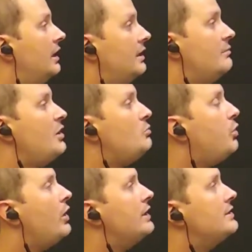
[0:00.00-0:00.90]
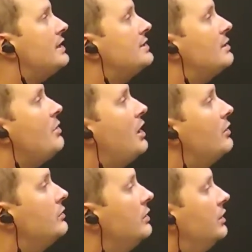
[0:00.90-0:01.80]
And the main point is that
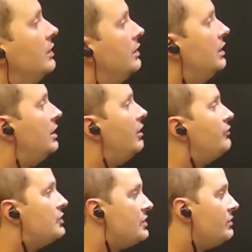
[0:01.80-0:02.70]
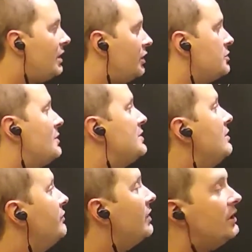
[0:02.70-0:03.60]
somehow, if you don't care
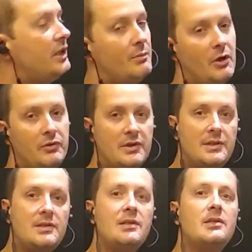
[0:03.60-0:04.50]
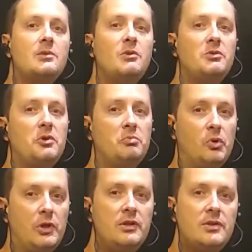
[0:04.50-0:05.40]
specifically about the distances between
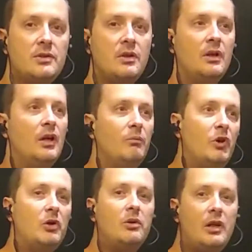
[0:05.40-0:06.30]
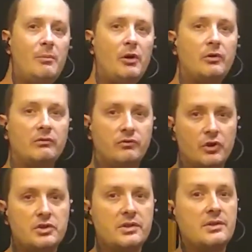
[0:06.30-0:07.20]
points, but only about
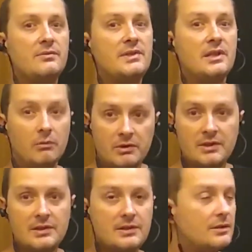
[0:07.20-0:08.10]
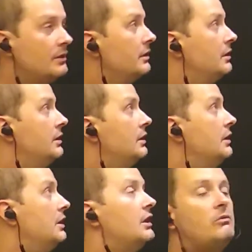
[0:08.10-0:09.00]
convergence of sequences,
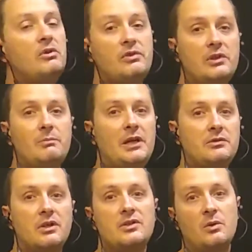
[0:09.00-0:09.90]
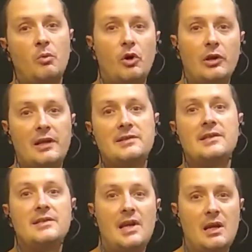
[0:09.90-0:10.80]
equivalent metrics are more or less
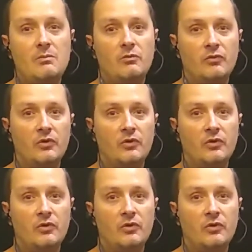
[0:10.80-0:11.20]
the same